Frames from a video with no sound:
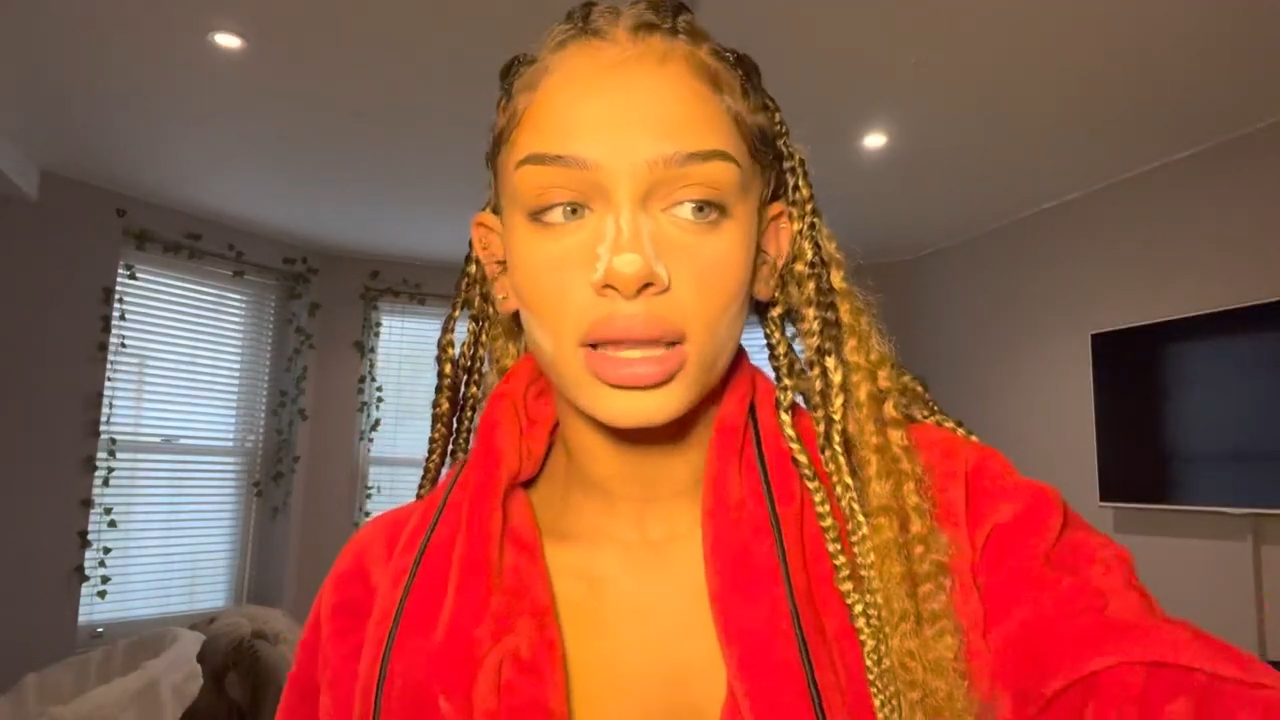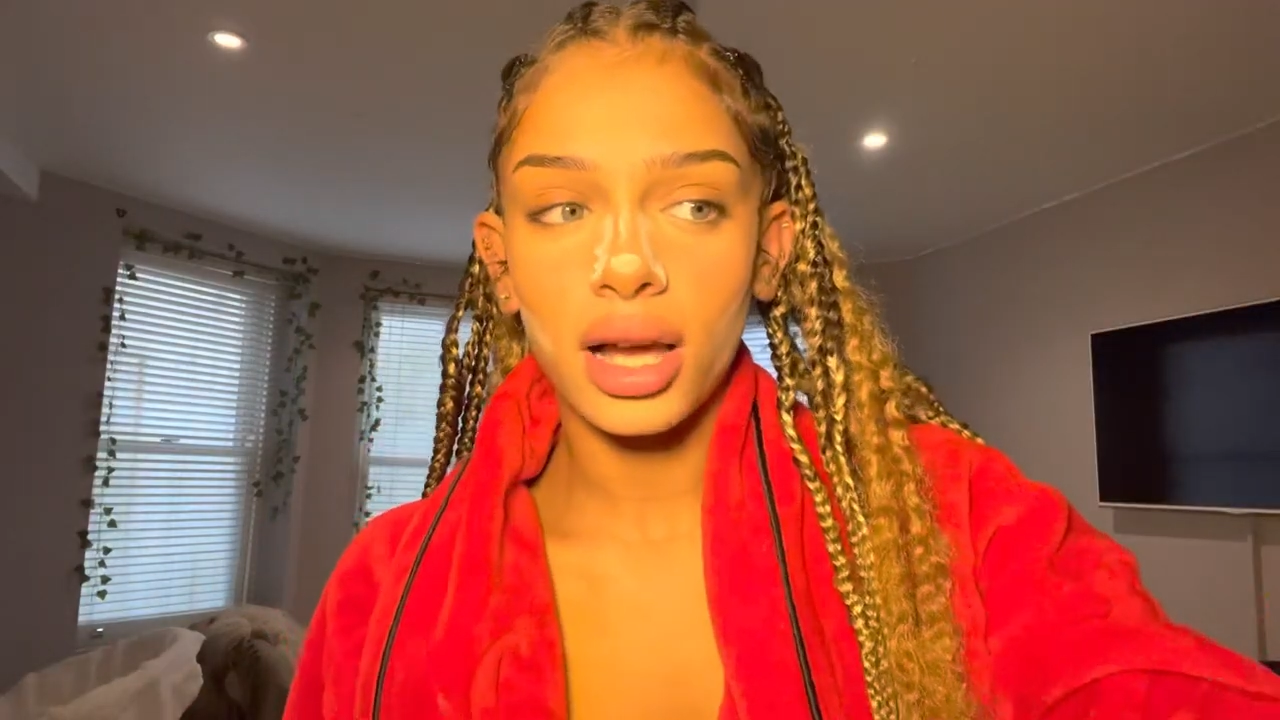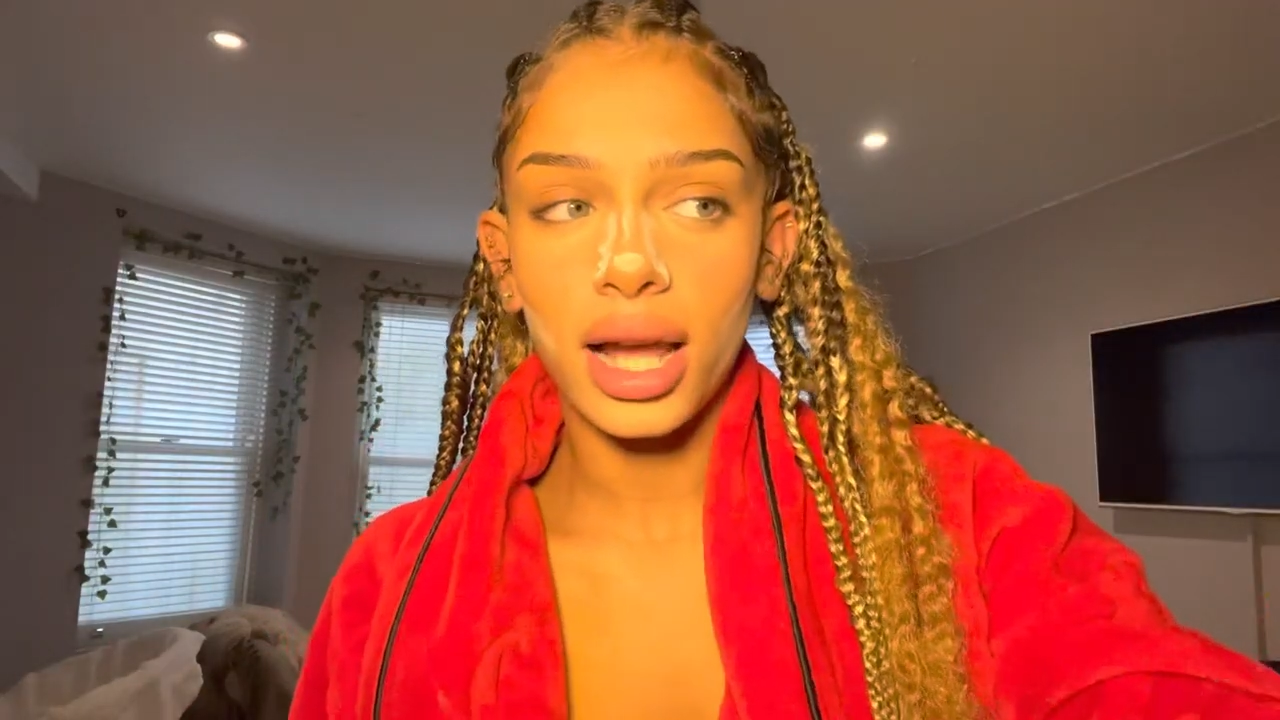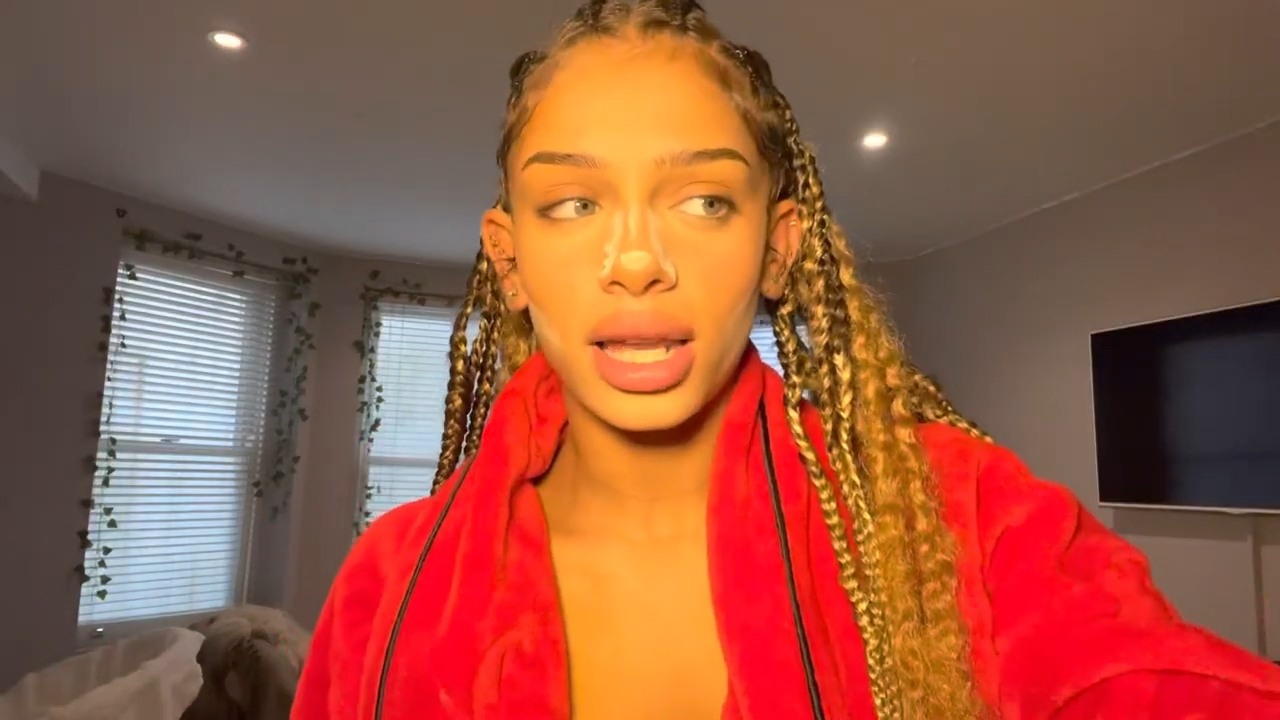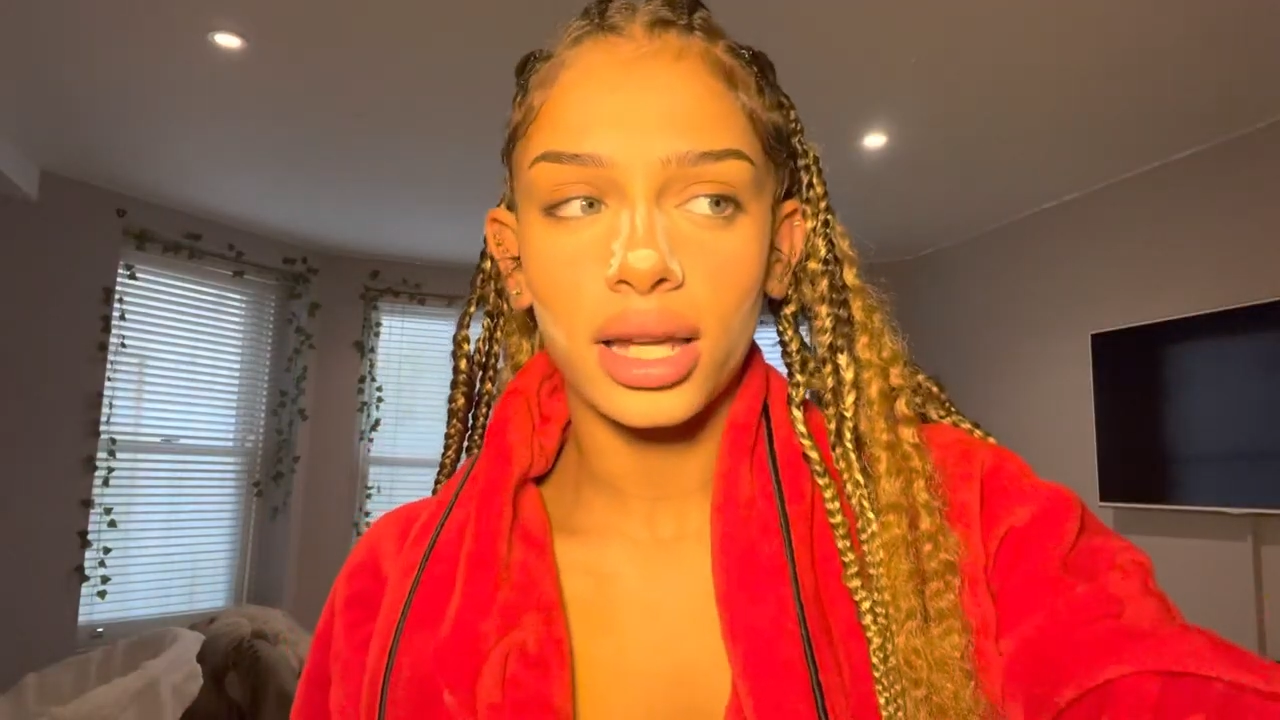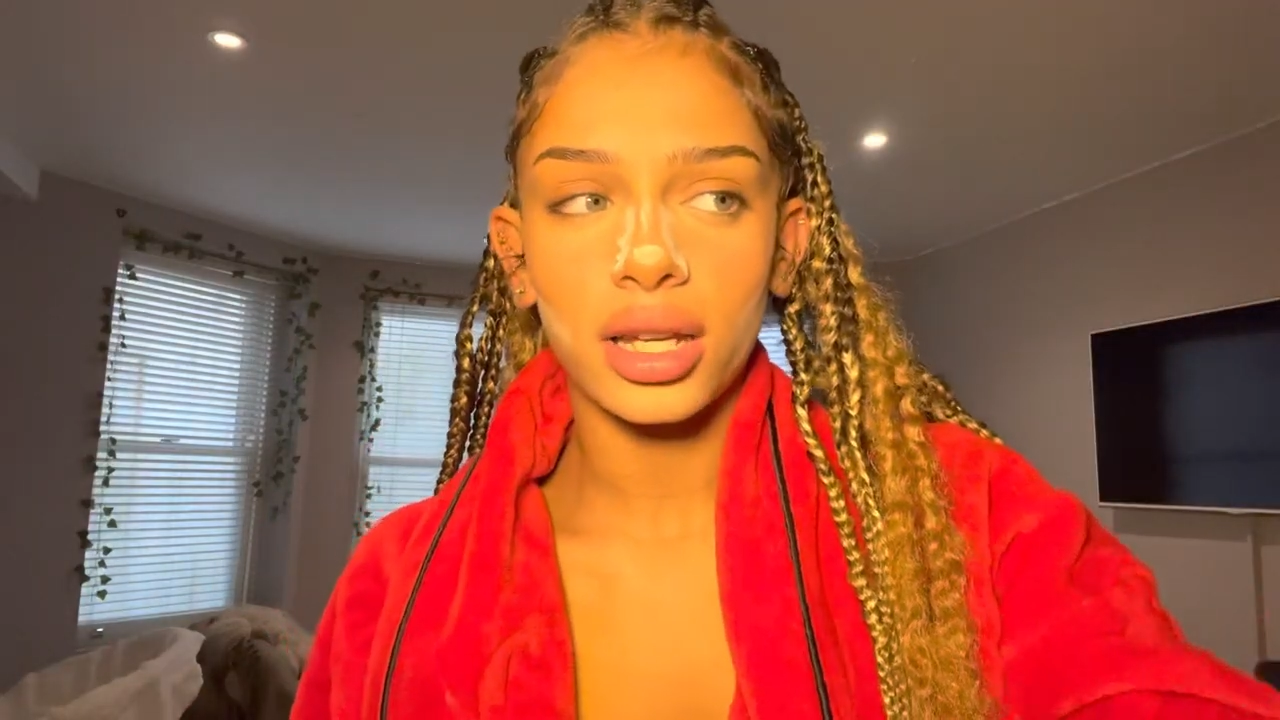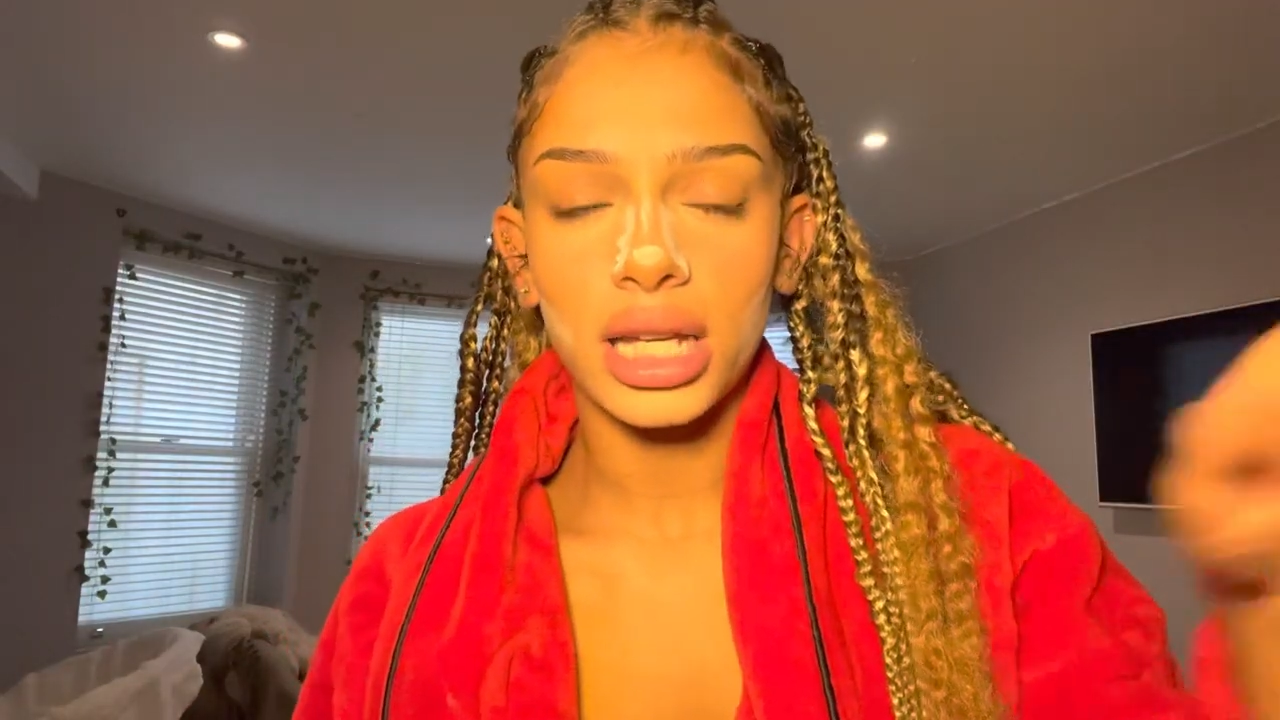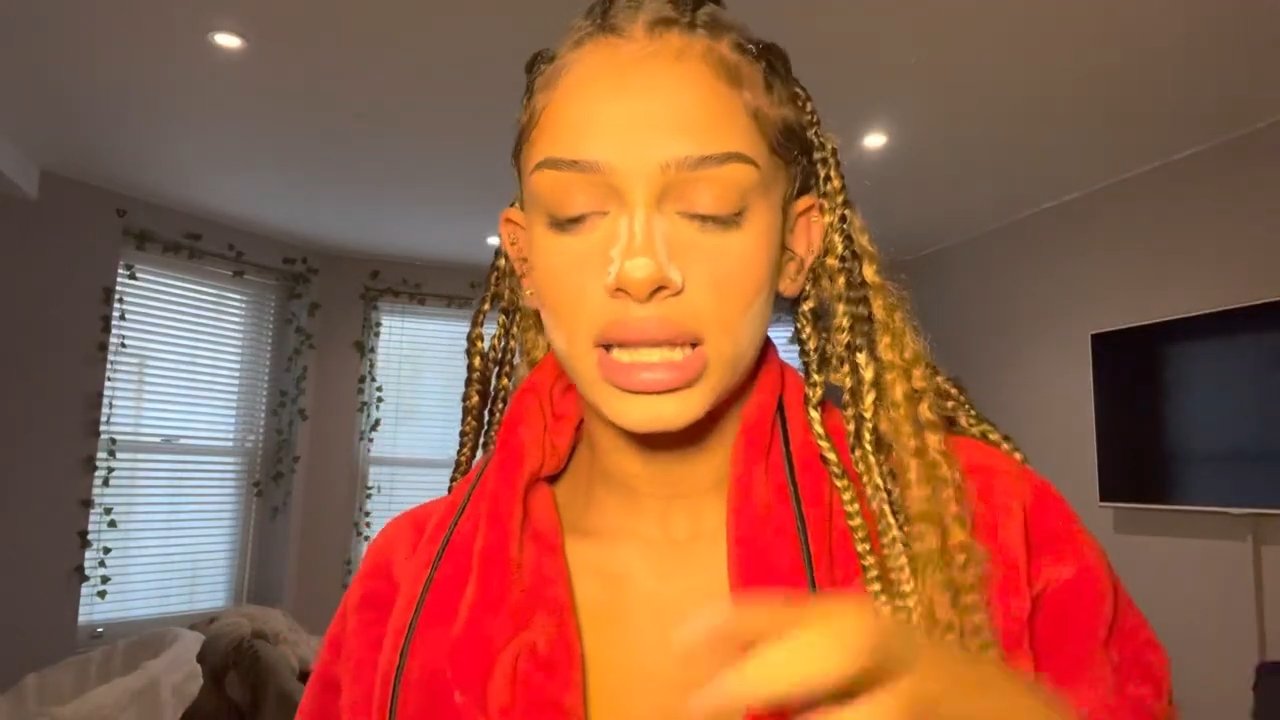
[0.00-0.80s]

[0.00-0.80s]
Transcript: the eyeliner